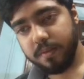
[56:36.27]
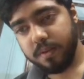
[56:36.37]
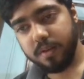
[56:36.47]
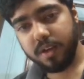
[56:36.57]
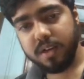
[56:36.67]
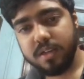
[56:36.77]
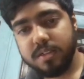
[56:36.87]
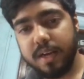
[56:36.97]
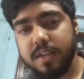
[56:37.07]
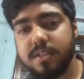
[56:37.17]
Okay,
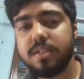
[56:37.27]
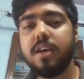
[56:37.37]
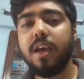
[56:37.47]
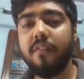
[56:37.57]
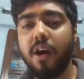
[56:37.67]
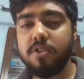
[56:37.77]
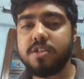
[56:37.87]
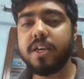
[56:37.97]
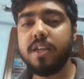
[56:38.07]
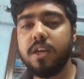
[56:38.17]
that is, if count is
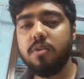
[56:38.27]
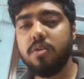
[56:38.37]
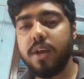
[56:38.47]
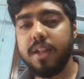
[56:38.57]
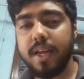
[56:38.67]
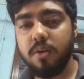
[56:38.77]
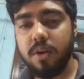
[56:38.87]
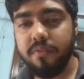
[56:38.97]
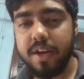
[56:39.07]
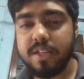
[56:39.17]
greater than or equal to k, then
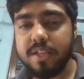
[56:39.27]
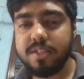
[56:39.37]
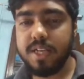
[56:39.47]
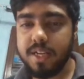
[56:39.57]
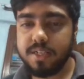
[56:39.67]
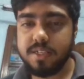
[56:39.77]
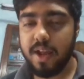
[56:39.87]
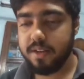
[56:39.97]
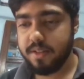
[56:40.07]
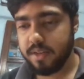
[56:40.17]
only we can say that it's a
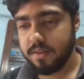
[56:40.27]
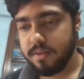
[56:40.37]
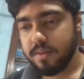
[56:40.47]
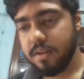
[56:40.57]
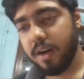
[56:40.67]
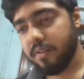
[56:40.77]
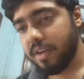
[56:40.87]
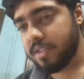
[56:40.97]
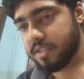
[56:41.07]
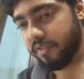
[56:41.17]
valid thing.
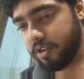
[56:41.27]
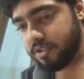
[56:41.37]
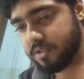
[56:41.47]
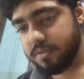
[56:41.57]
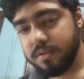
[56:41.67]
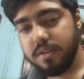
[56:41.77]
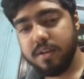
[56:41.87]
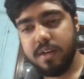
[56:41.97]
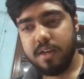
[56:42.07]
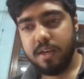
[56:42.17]
Otherwise, it's false.
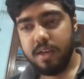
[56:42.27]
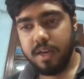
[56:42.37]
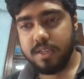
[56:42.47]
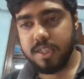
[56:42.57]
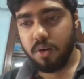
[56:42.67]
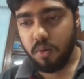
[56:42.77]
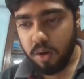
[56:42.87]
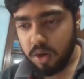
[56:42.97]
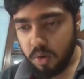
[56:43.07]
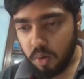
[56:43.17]
Is the
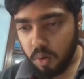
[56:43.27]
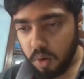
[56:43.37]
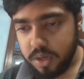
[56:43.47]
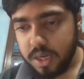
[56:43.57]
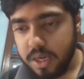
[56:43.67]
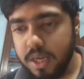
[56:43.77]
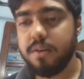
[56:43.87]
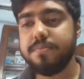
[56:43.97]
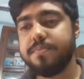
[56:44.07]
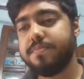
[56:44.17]
whole code clear
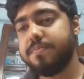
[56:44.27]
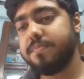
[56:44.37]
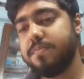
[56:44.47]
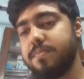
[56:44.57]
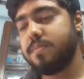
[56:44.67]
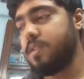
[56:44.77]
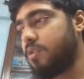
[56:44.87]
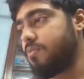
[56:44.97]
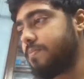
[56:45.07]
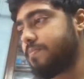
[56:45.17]

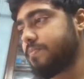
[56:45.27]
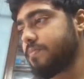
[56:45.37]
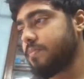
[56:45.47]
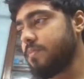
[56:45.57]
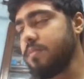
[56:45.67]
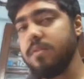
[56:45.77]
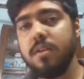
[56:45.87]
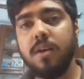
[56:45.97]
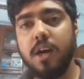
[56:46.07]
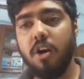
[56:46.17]
now,
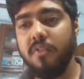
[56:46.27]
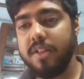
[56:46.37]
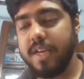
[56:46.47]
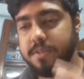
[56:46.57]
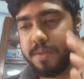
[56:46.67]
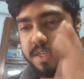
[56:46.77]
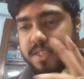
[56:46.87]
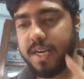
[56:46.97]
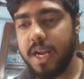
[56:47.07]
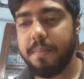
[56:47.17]
along with the
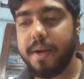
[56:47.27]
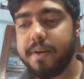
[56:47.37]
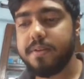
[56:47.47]
explanation that I made?